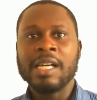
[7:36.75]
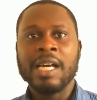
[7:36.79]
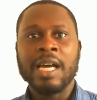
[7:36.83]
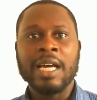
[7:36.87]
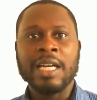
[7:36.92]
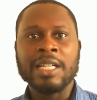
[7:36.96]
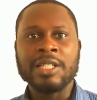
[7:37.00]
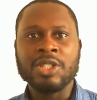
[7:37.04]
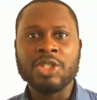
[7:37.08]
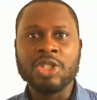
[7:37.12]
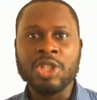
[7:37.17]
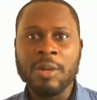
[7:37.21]

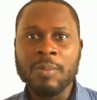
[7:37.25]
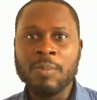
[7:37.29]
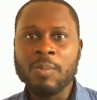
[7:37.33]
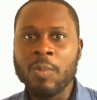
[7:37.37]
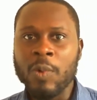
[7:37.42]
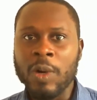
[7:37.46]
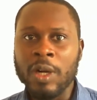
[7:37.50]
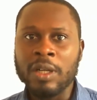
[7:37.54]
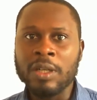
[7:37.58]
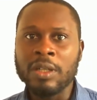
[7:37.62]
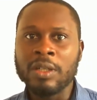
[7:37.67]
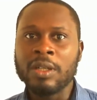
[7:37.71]
as
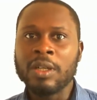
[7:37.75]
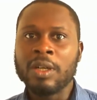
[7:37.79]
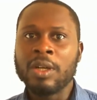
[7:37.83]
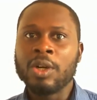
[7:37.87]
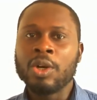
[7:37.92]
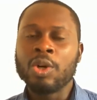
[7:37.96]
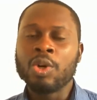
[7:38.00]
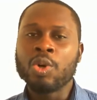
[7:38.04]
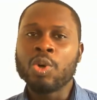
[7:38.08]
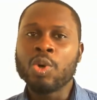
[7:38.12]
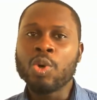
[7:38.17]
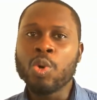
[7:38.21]
someone
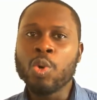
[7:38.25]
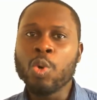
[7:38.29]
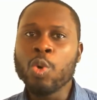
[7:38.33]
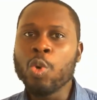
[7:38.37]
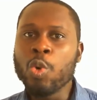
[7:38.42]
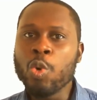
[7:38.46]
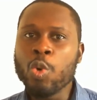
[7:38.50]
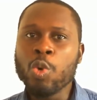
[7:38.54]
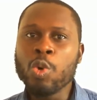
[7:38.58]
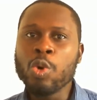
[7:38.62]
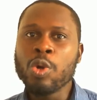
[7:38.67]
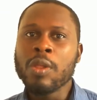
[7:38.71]

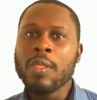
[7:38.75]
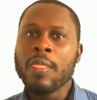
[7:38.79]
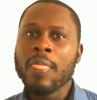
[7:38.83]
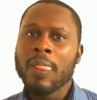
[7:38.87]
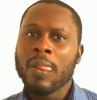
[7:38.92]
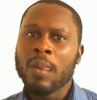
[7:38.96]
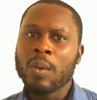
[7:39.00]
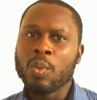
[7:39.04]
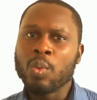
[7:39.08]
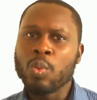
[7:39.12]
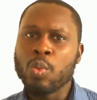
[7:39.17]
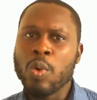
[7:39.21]
who
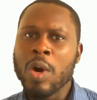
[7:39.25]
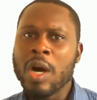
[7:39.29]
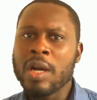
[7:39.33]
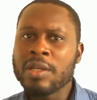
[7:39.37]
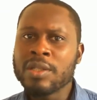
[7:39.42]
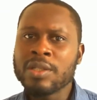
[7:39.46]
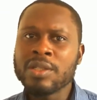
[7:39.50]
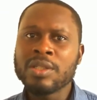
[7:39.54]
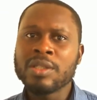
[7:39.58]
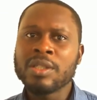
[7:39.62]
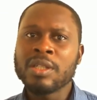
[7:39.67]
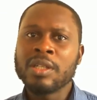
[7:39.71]

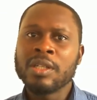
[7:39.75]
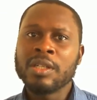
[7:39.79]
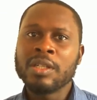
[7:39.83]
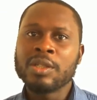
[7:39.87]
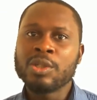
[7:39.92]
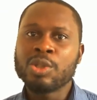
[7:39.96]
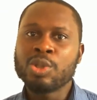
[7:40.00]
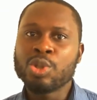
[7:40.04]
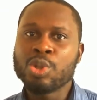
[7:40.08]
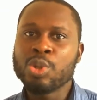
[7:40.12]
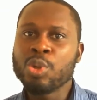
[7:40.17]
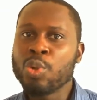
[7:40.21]
wants
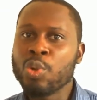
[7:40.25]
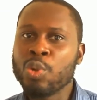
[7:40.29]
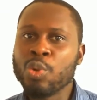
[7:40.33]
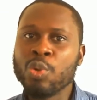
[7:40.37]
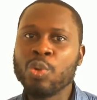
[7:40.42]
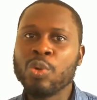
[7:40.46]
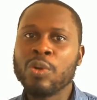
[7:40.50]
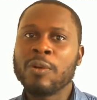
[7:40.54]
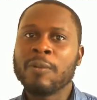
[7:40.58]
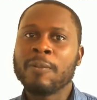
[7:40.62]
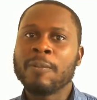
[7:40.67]
to